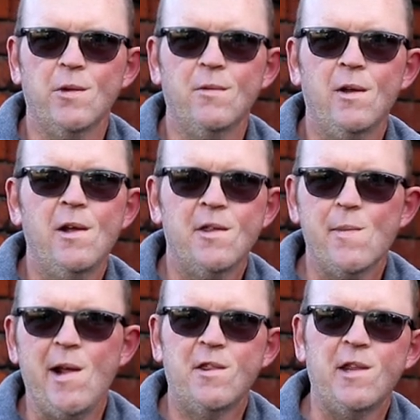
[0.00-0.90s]
And the
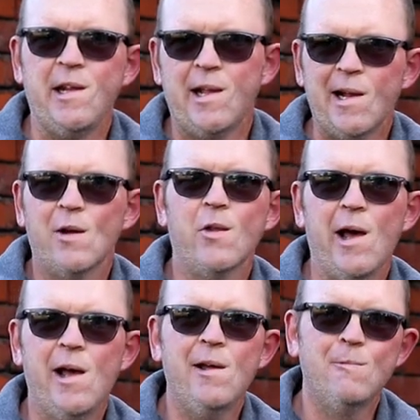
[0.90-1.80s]
main thing, get out
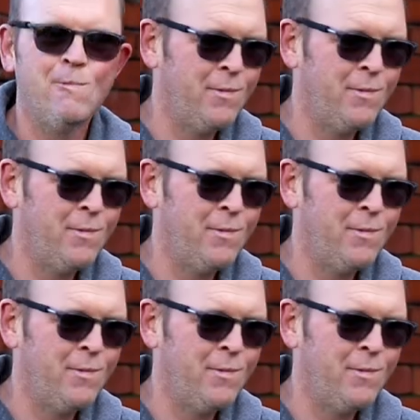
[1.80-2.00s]
there